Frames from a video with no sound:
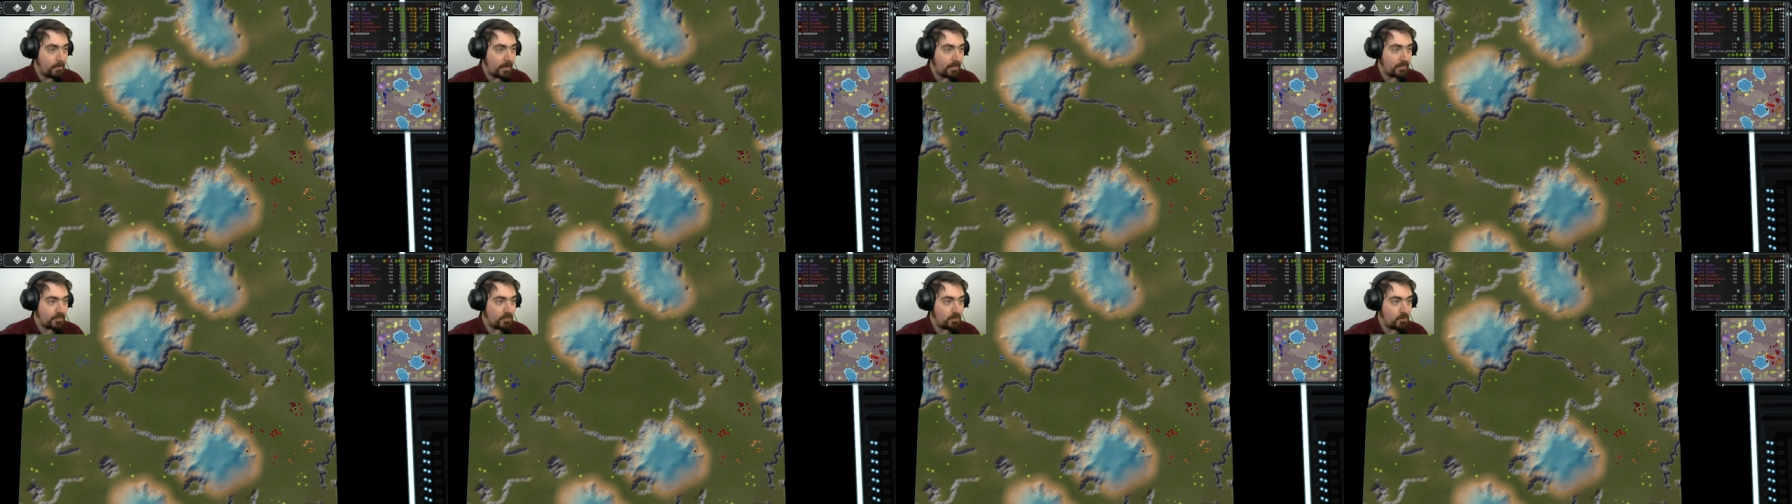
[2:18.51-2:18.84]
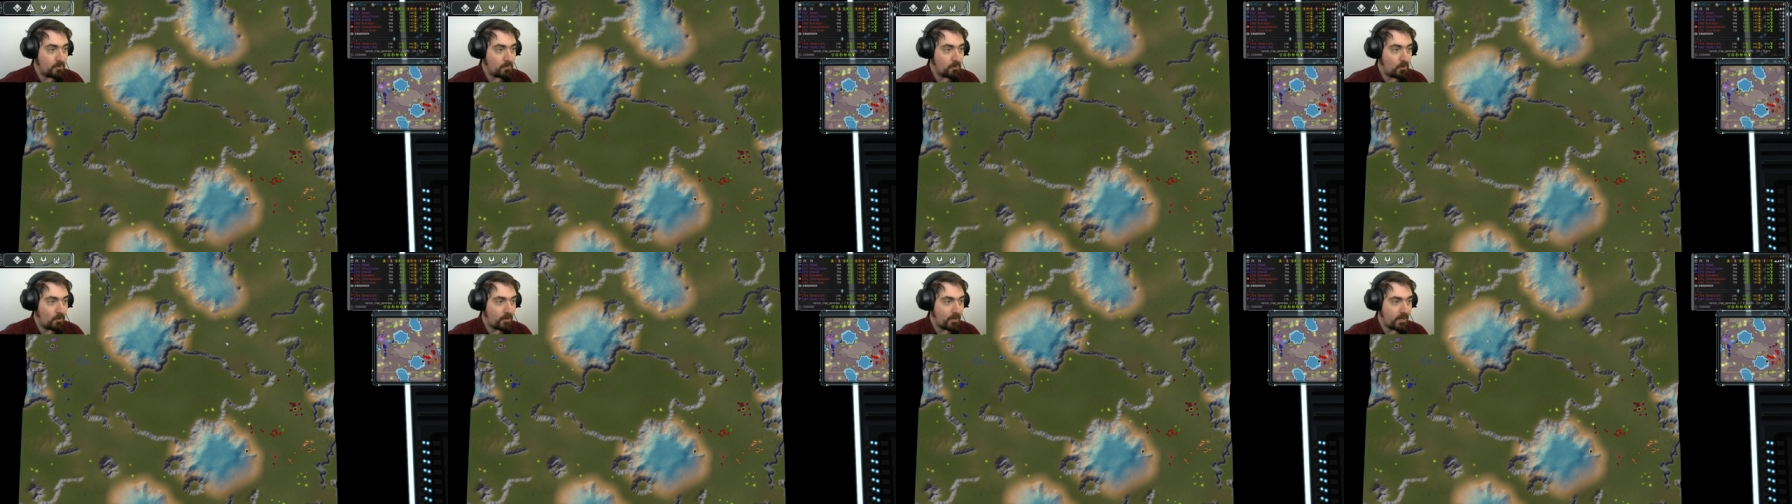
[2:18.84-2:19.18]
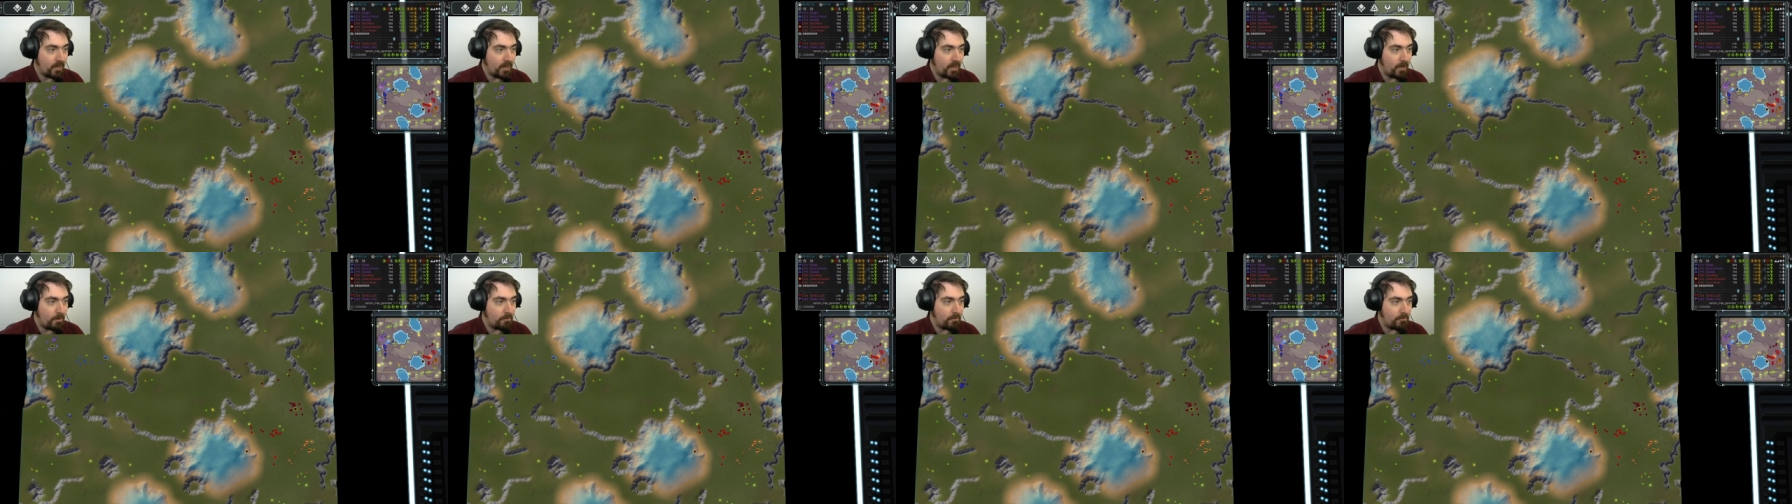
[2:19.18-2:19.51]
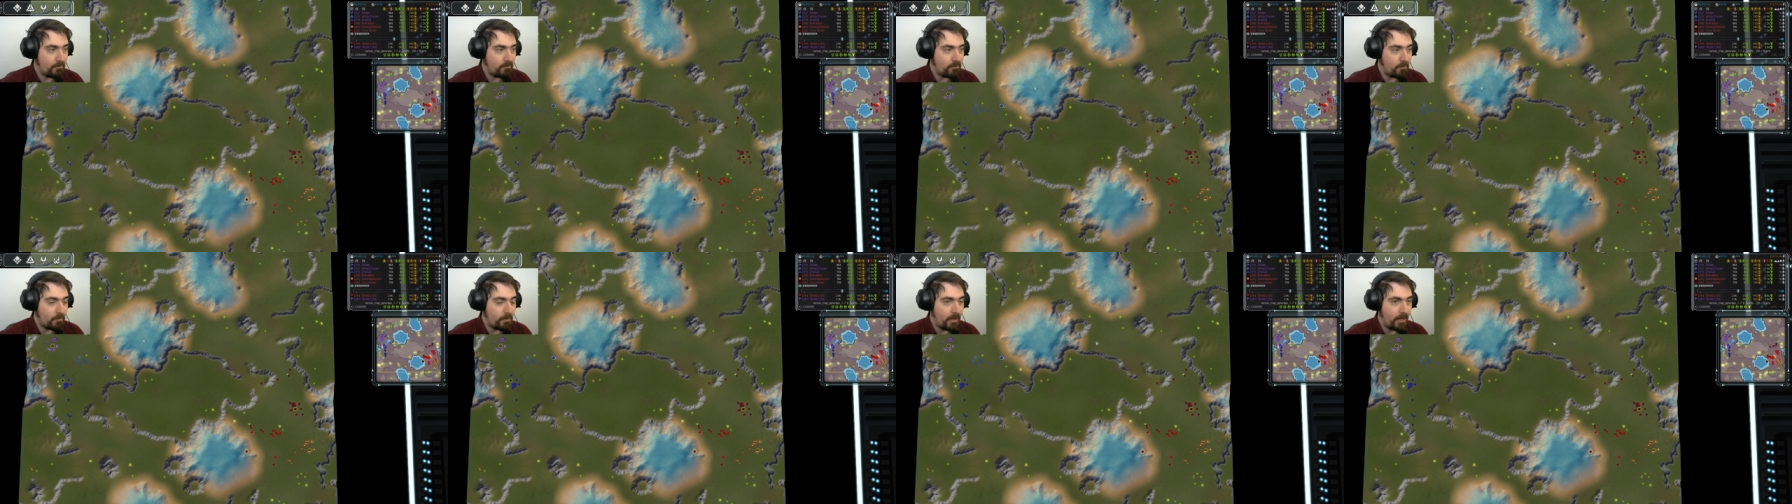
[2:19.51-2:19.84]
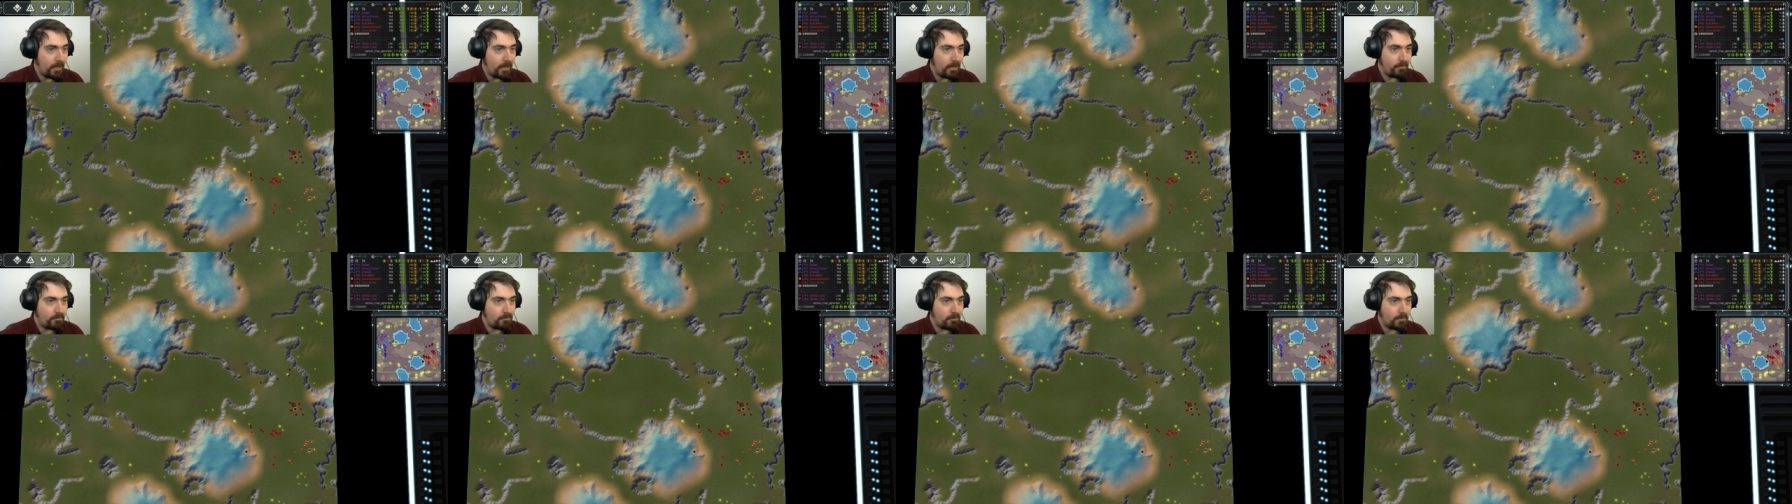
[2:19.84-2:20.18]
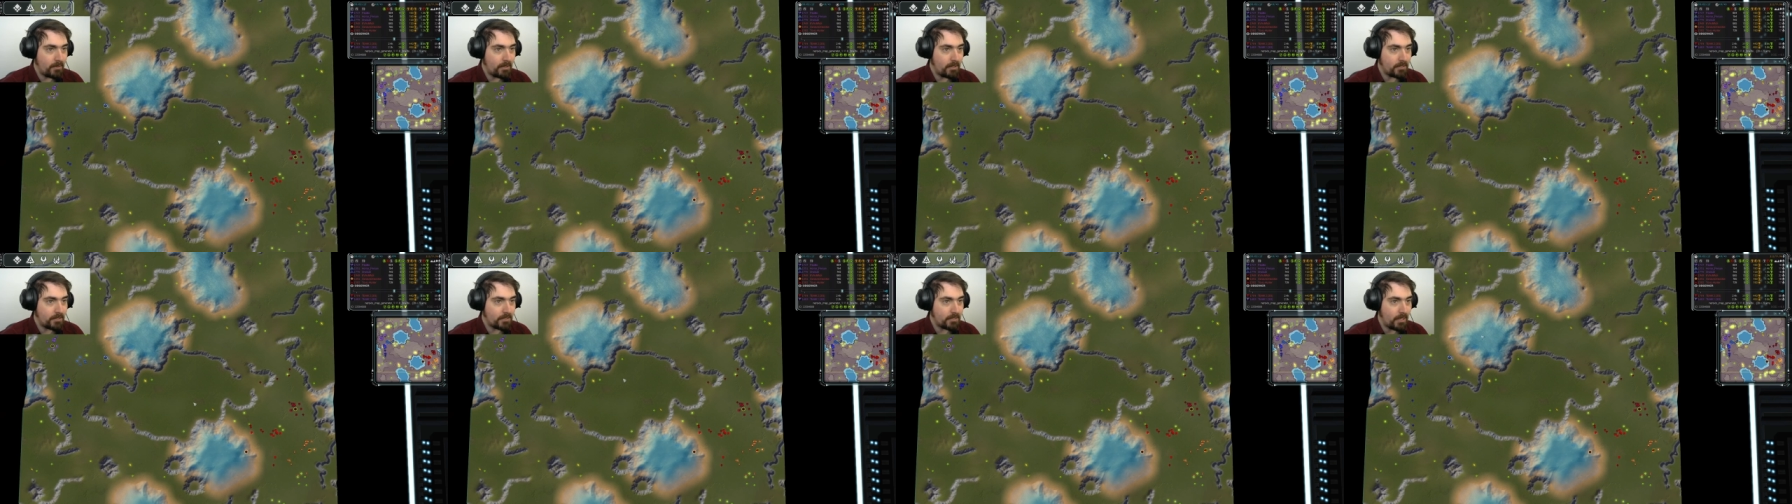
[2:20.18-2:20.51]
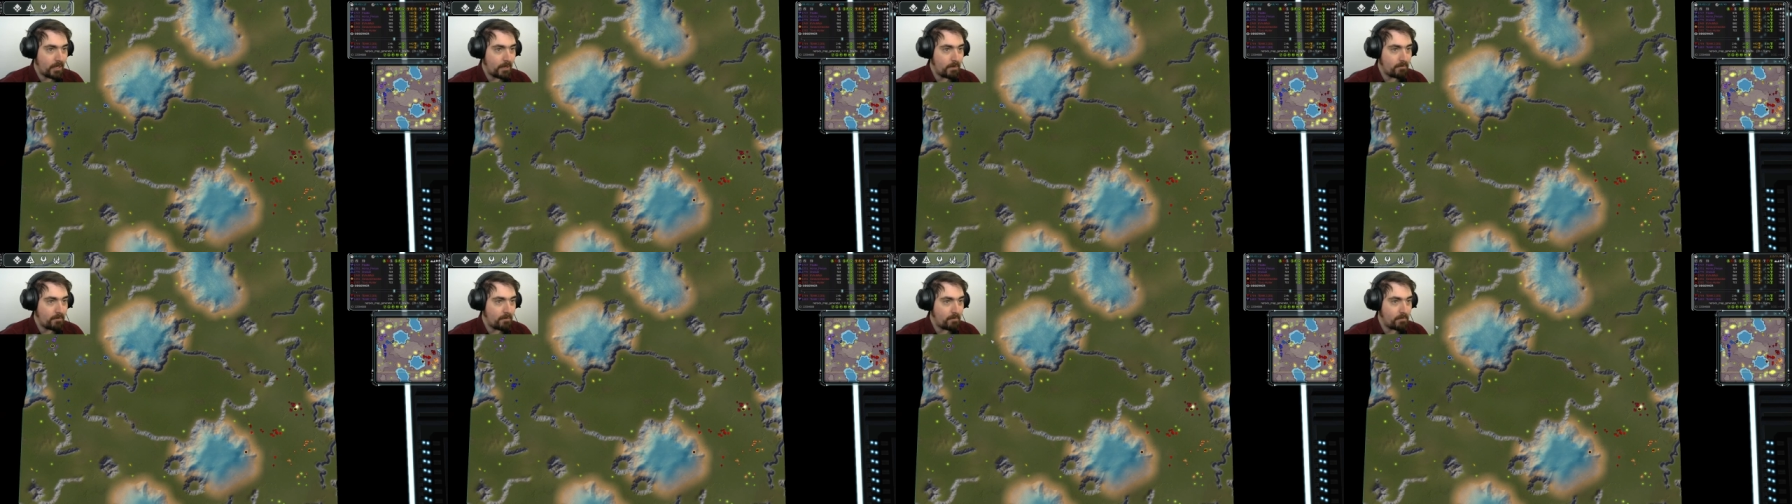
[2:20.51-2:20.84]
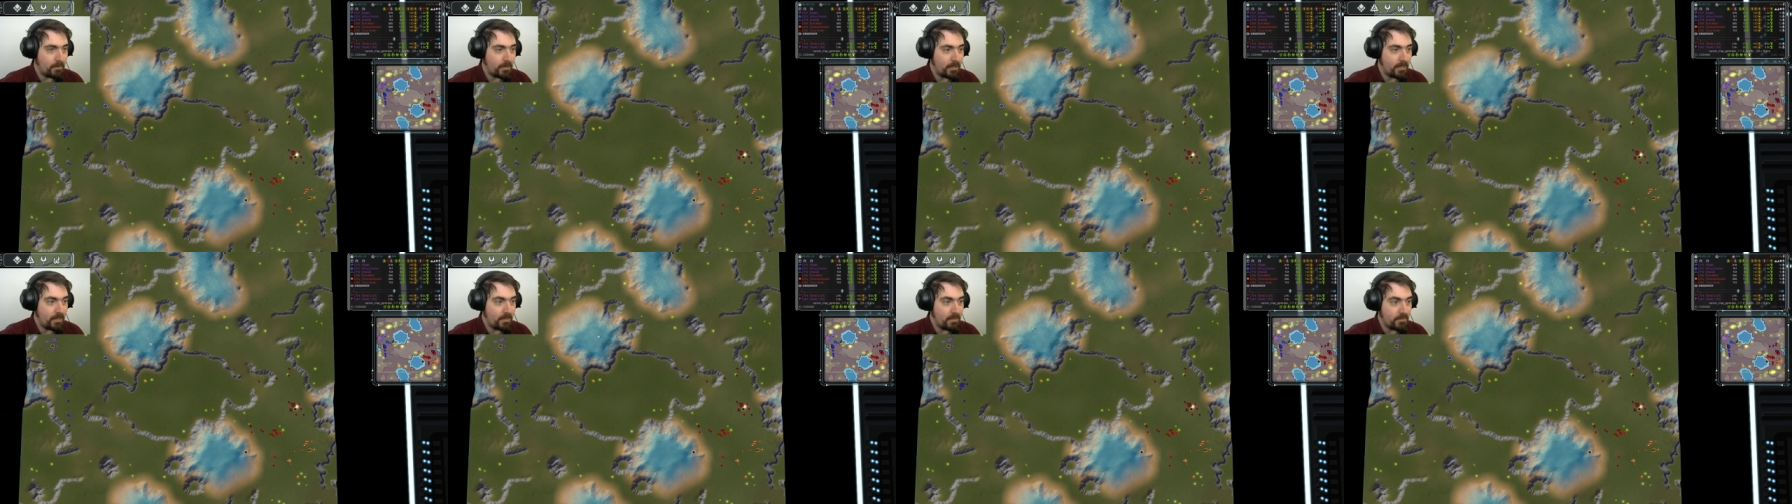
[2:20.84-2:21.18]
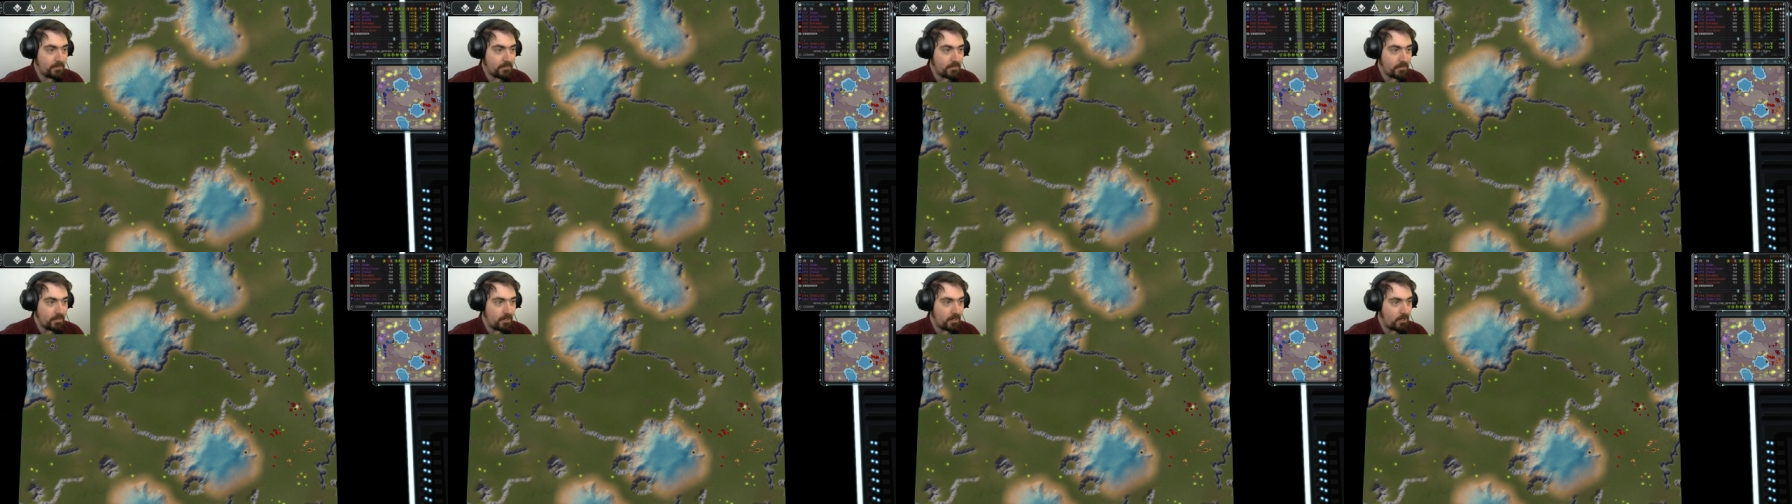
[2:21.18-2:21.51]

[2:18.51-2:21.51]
action walking up from here from our Cybran players?